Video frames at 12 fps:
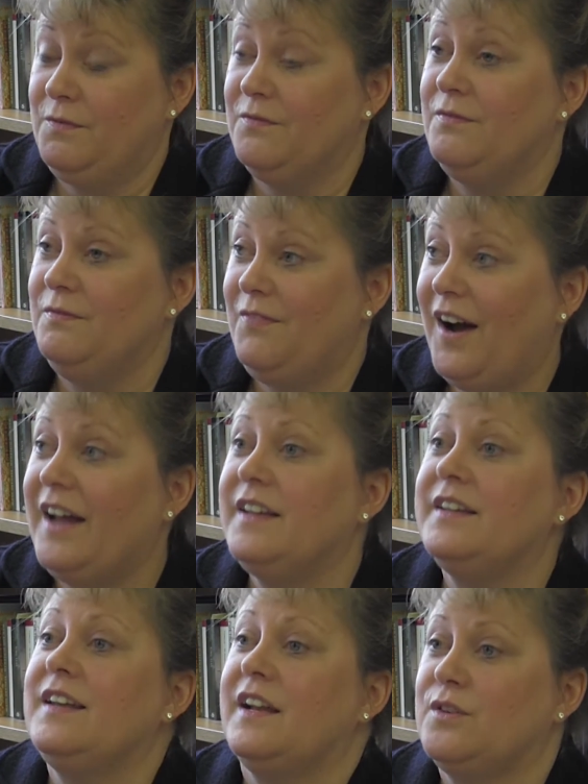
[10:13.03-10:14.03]

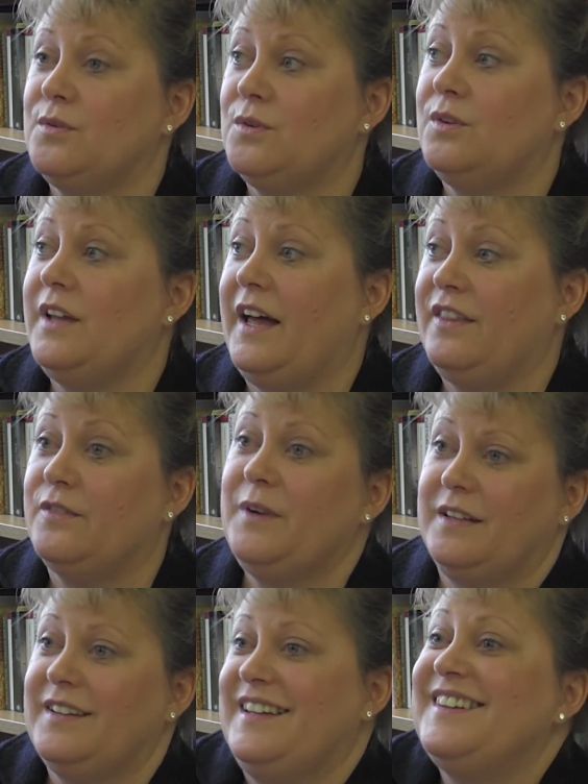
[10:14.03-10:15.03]
violent and cruel and
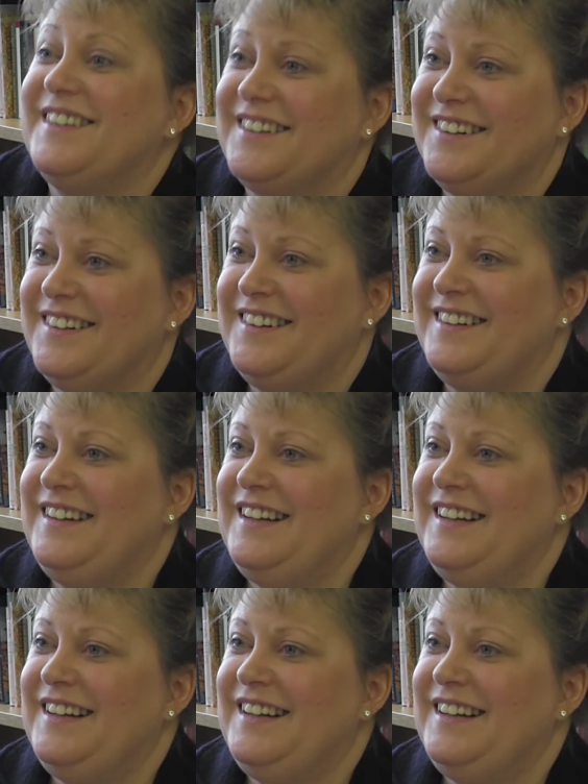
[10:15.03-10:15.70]
threatened to kill her.